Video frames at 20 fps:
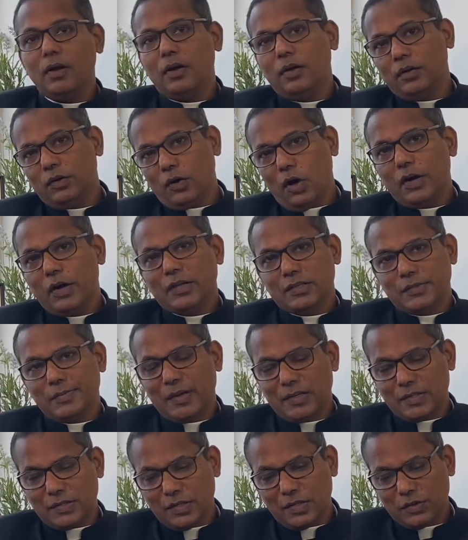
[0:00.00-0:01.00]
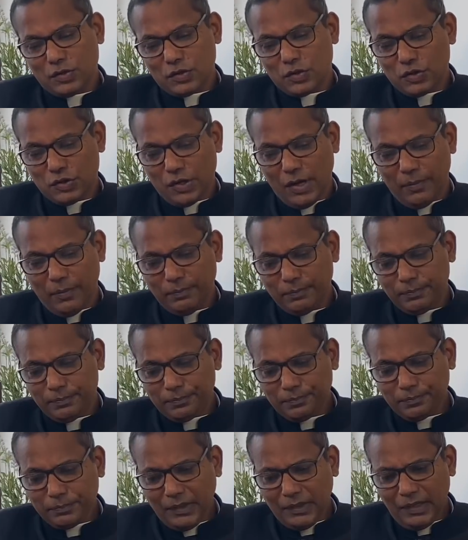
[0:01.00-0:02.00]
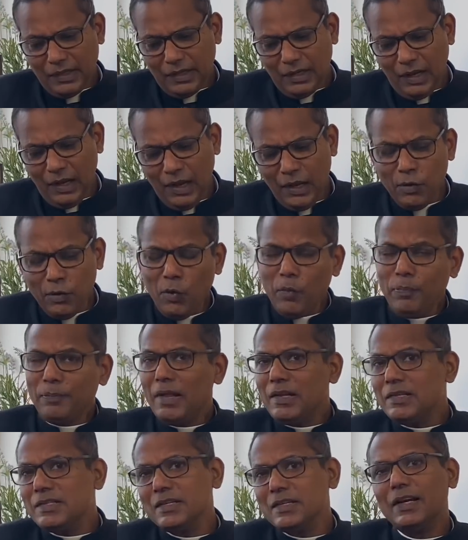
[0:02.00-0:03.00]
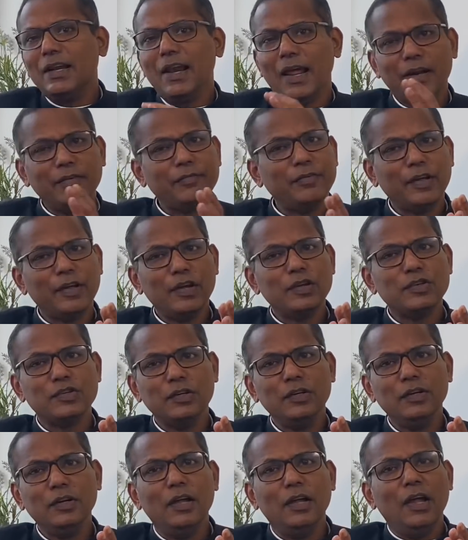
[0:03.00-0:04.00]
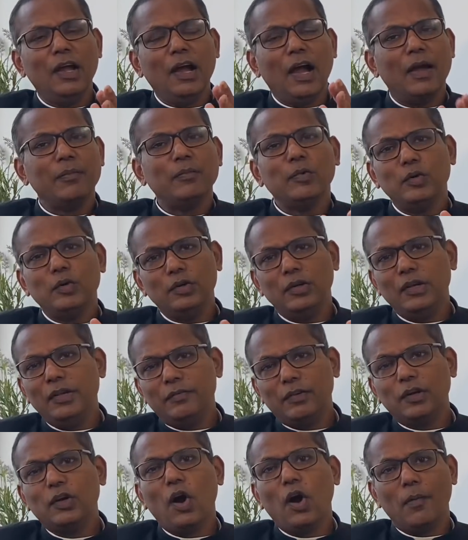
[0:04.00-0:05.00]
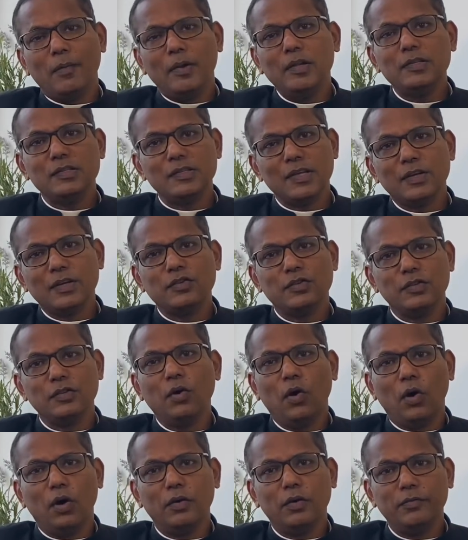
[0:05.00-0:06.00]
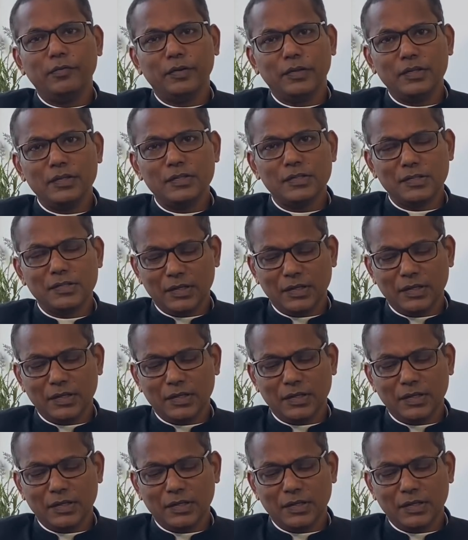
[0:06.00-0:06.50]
God expects us to share. I hope that's a clarification. I'm going to leave the comment section on for this